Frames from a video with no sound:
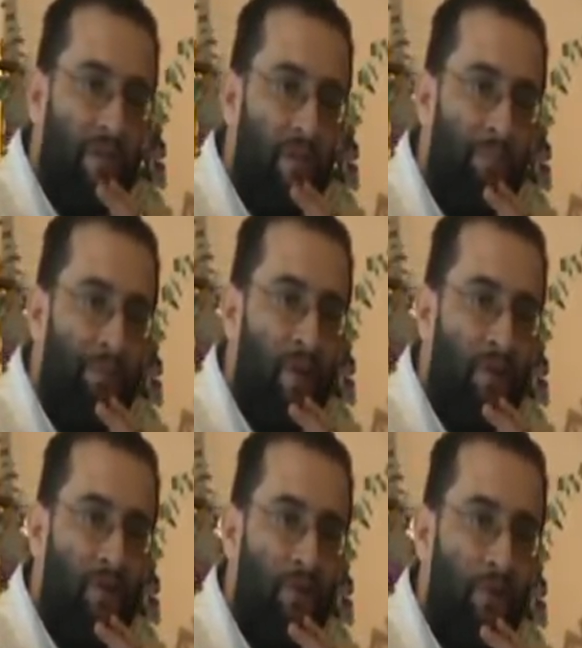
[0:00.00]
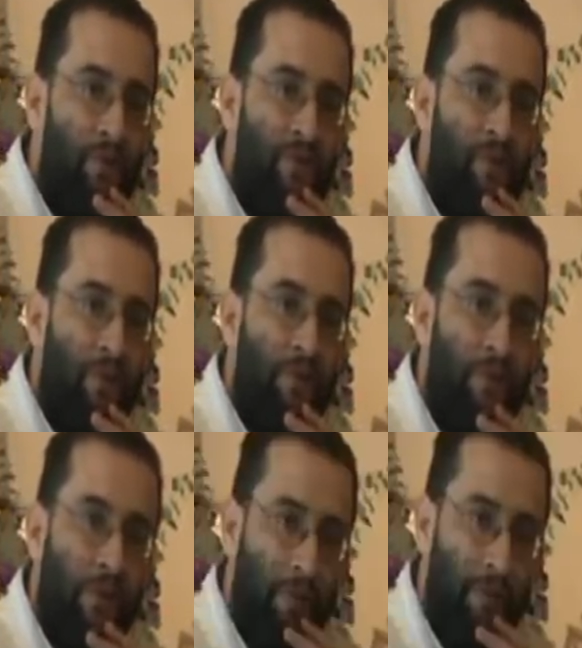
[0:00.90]
this predator
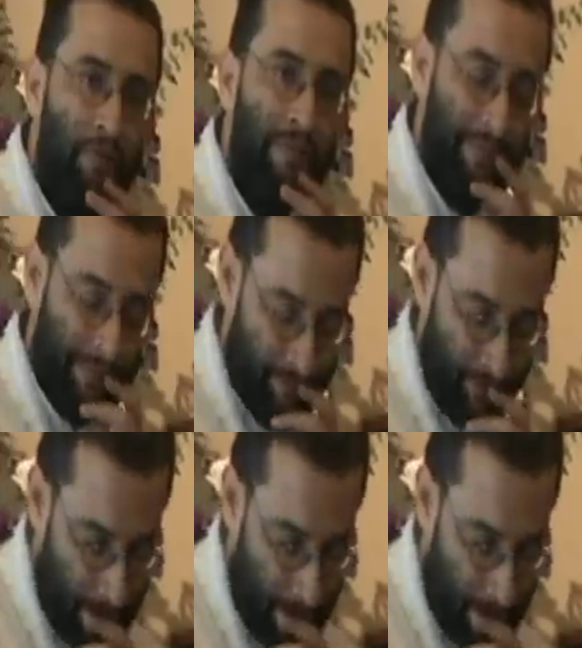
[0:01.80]
structure. You know?